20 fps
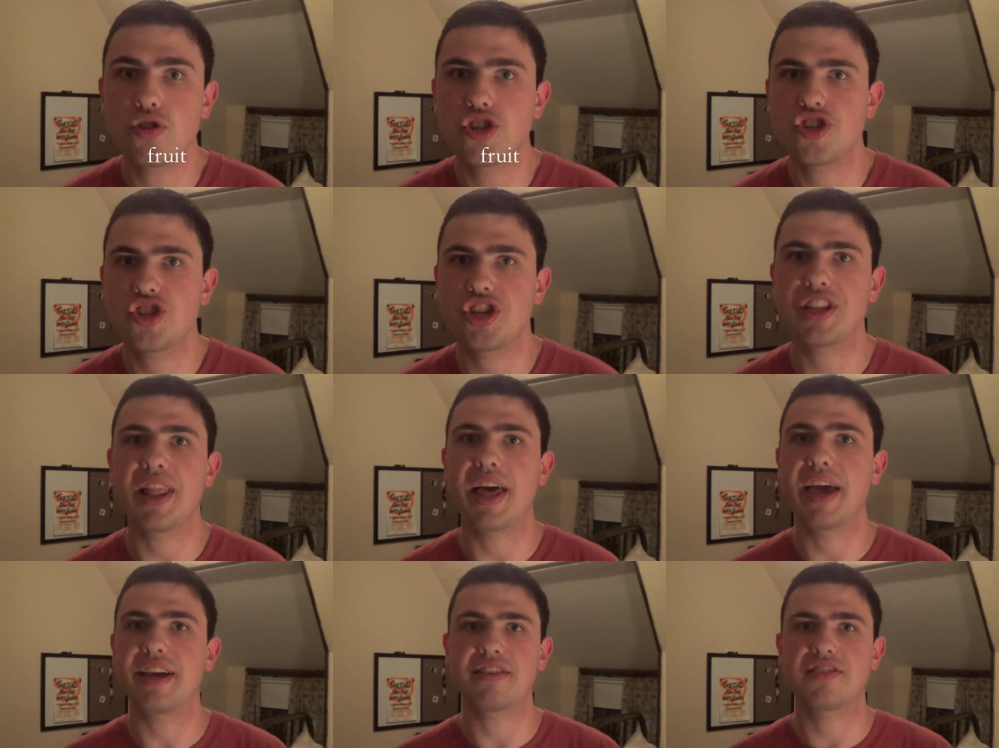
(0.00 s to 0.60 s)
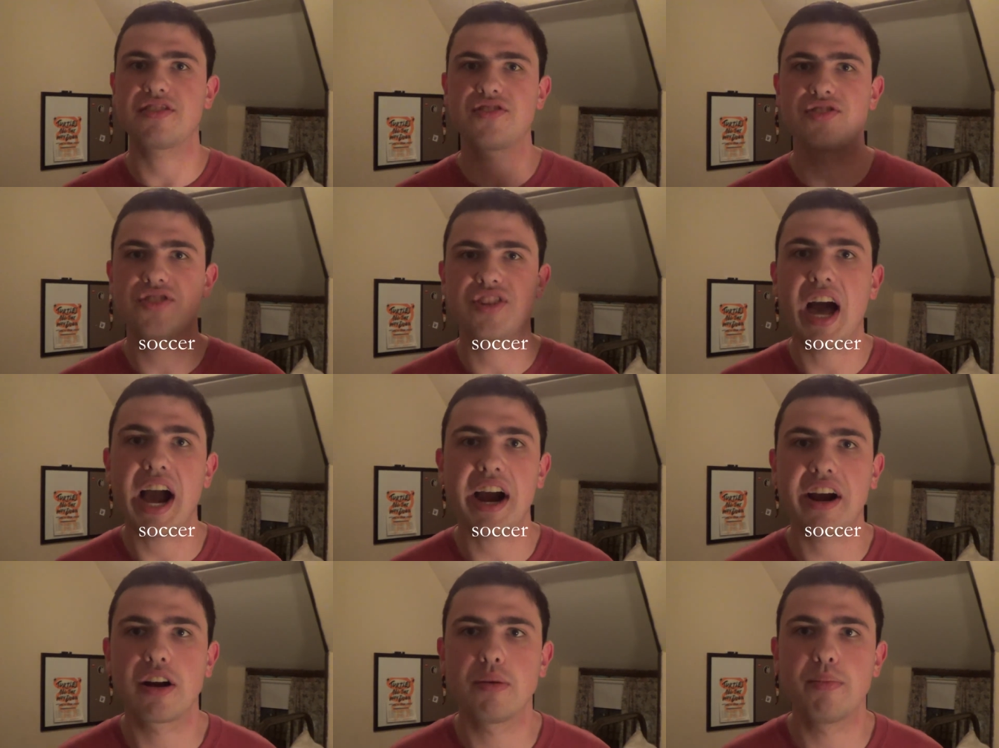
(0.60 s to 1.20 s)
She liked
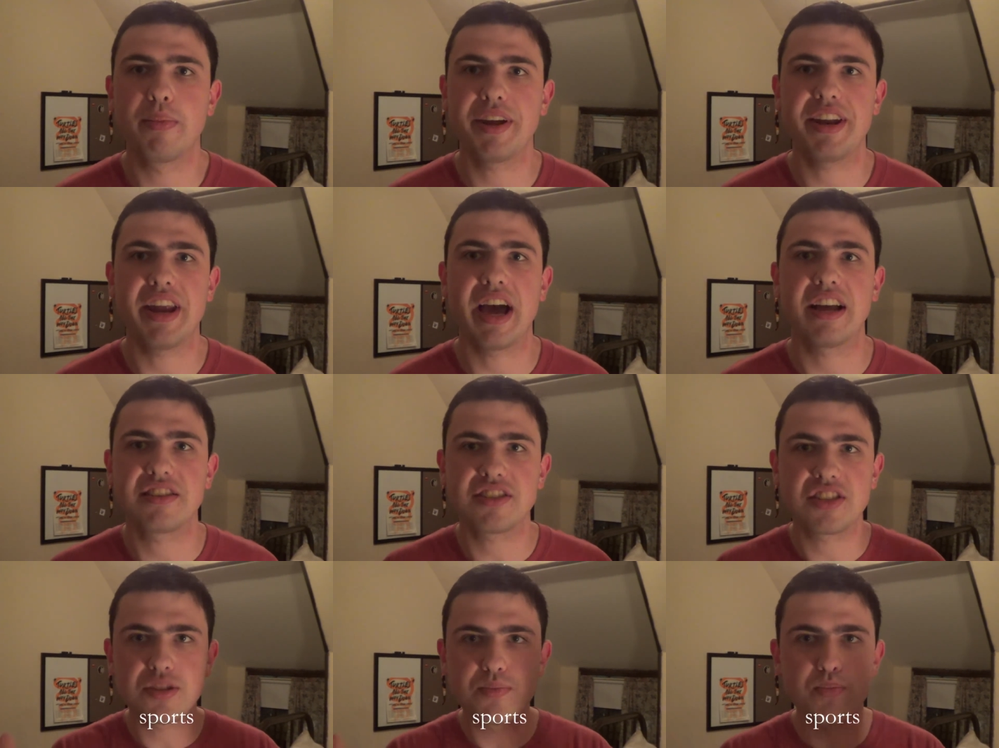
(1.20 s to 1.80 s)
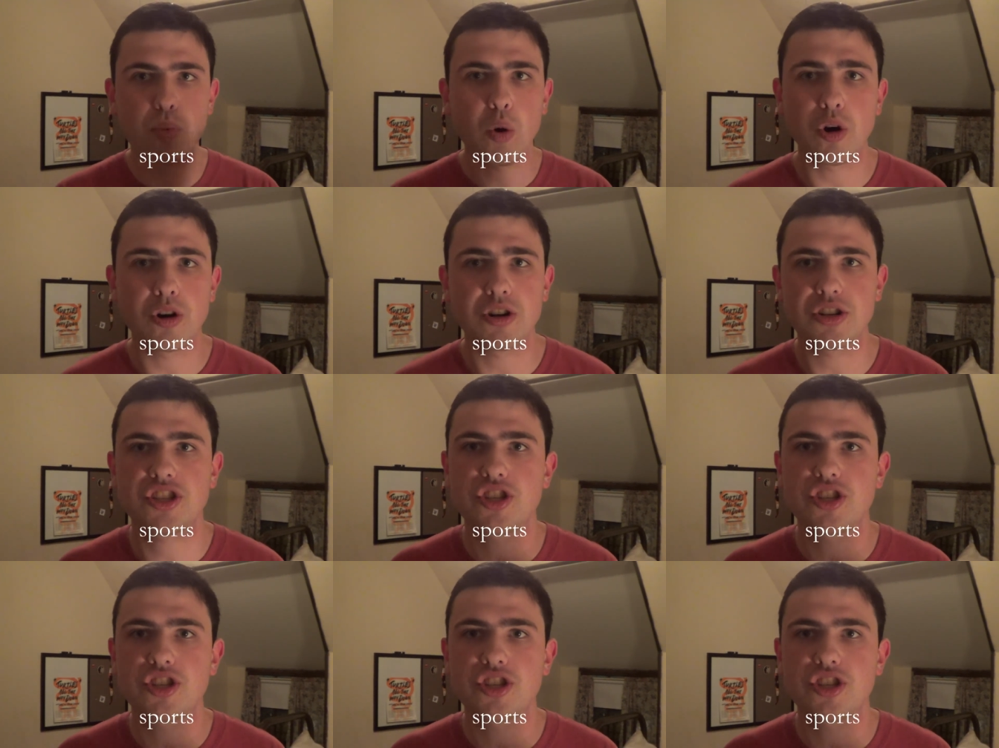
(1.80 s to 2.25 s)
soccer but not sports,